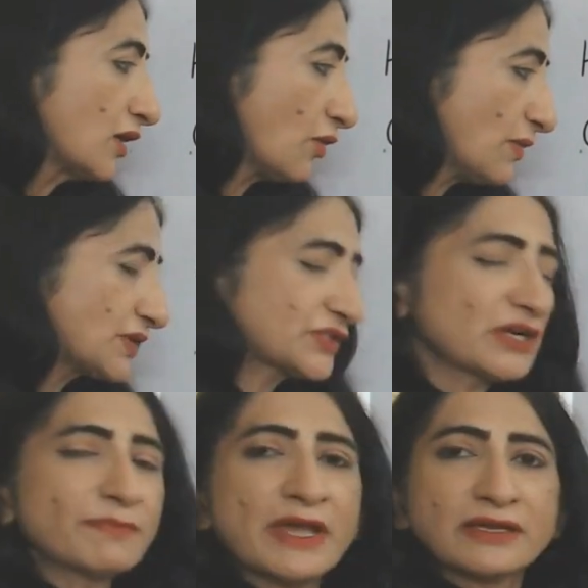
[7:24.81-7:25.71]

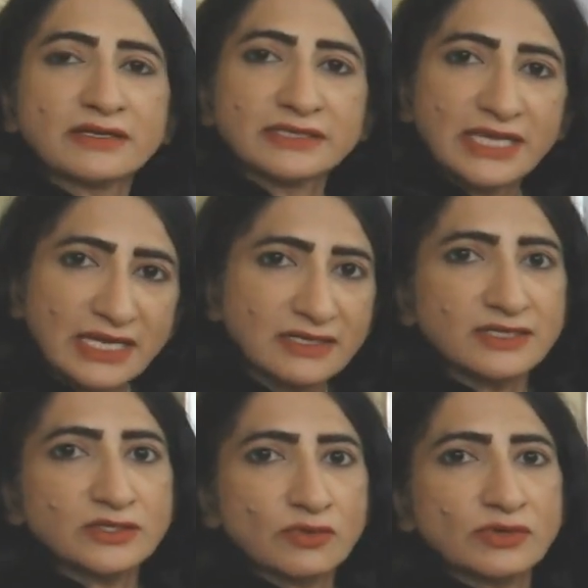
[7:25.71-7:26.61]
Commercial bank
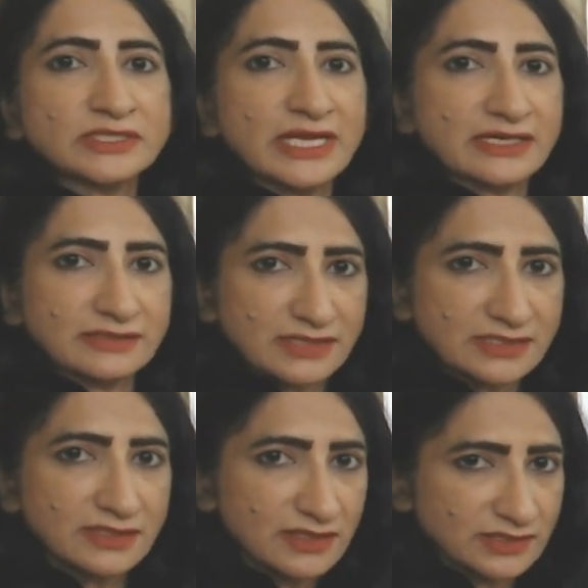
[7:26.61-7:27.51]
can use
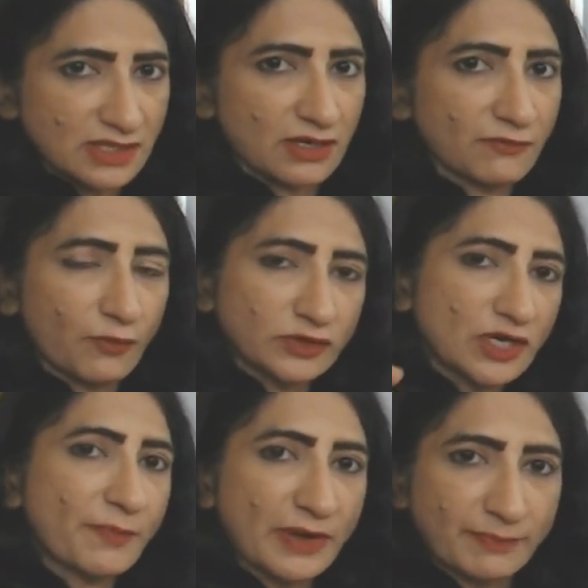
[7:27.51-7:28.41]
excess reserve for
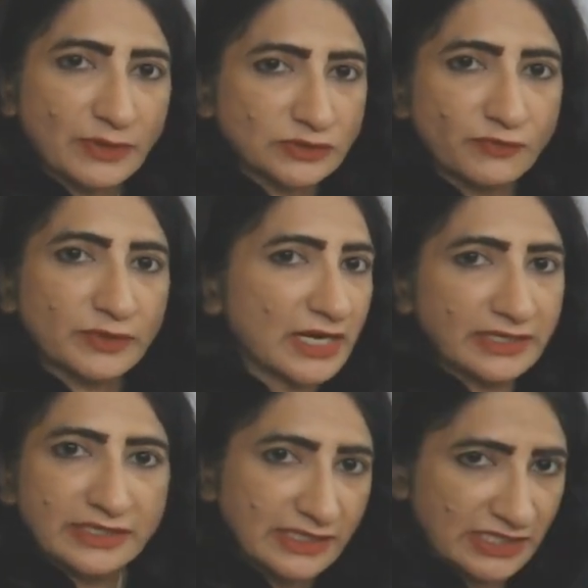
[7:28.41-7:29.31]
the purpose of
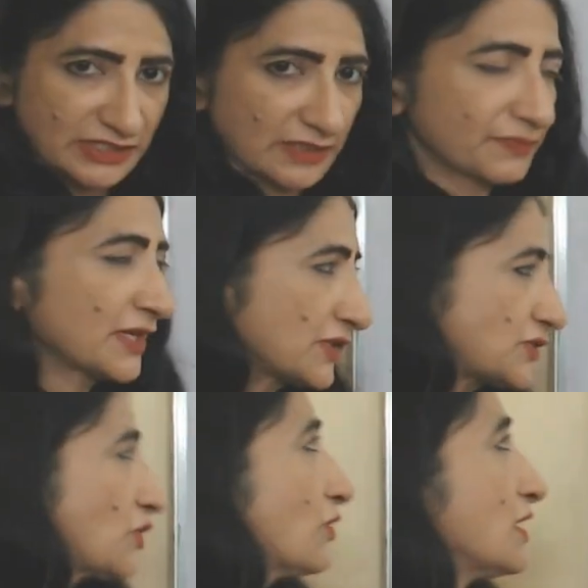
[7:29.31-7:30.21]
credit creation.
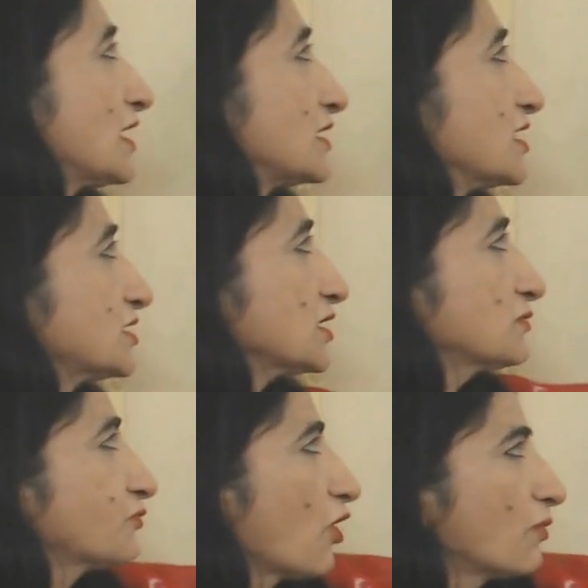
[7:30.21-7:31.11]
So, this is
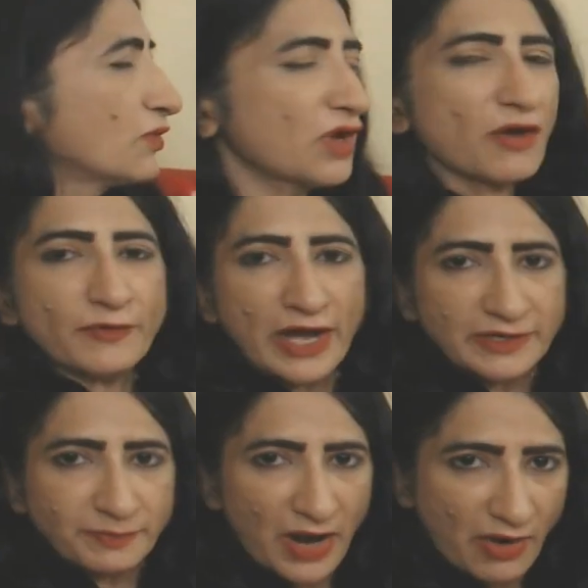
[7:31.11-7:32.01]
formula of
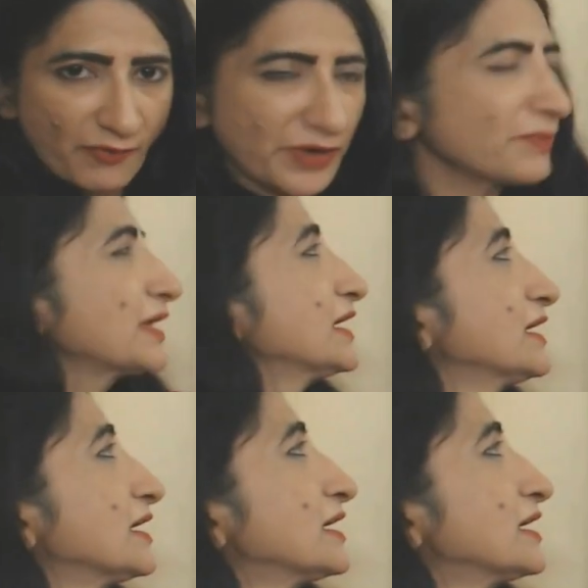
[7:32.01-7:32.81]
high powered money.